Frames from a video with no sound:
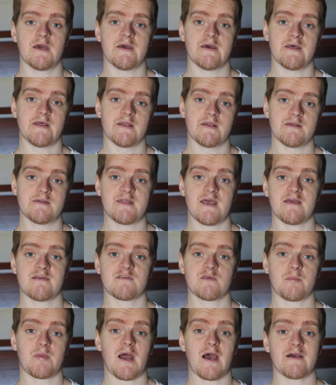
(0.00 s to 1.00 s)
and
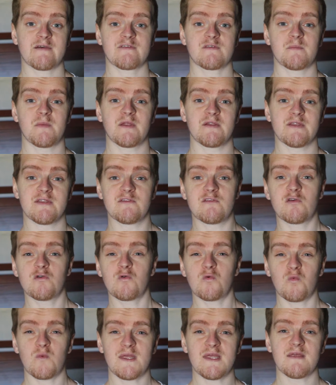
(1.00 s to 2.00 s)
takes approximately
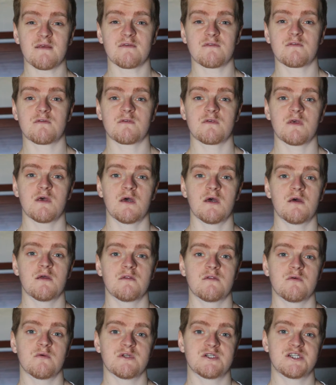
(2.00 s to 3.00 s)
2 weeks
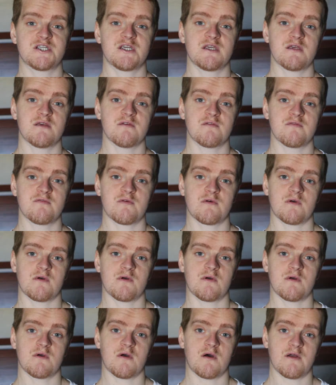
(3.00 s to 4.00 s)
to achieve
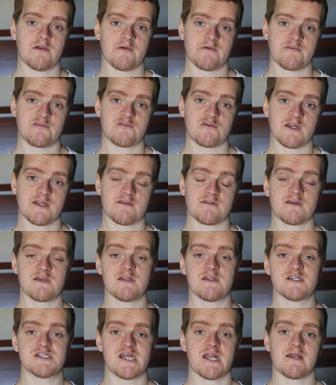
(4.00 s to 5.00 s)
on a strict
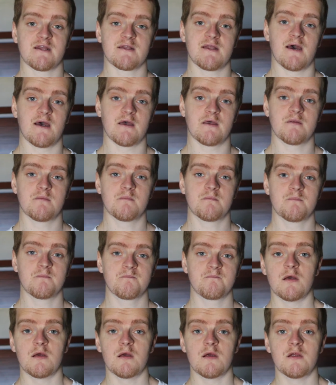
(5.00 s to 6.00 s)
ketogenic diet.
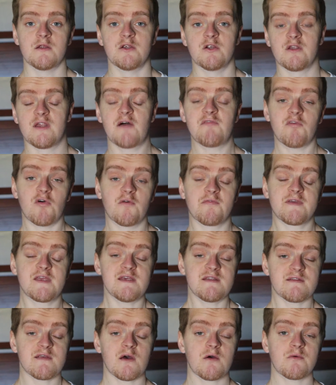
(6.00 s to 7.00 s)
Your level of
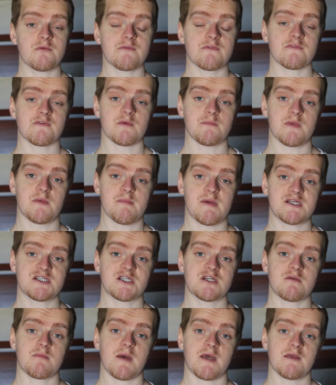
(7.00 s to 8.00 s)
ketones can be
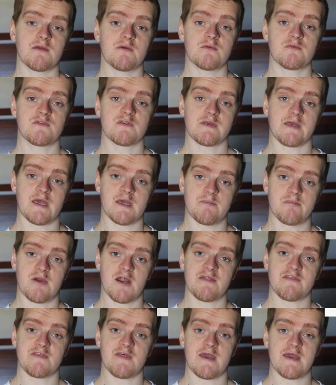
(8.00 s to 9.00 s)
measured by using a
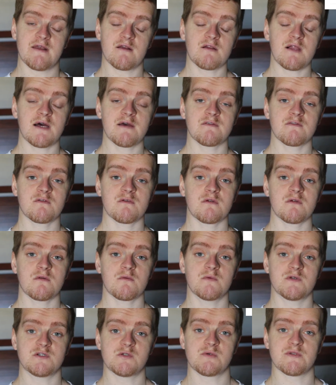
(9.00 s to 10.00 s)
breath analyzer,
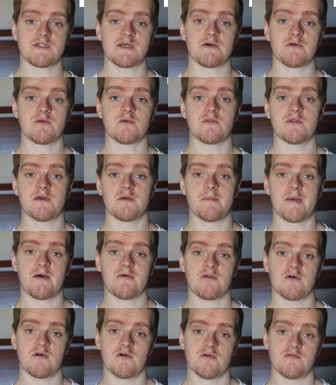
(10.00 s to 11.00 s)
which will tell you the
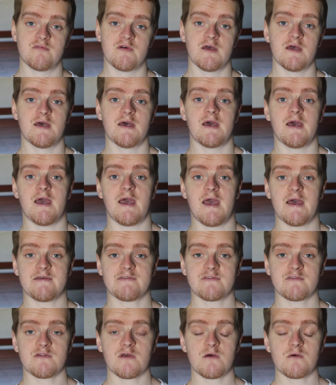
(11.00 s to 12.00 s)
amount of
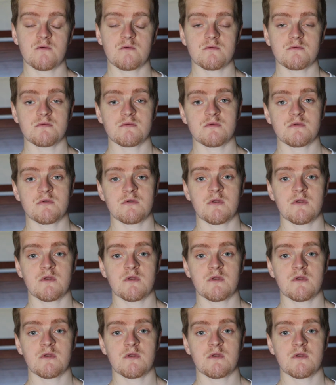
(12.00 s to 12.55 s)
acetone.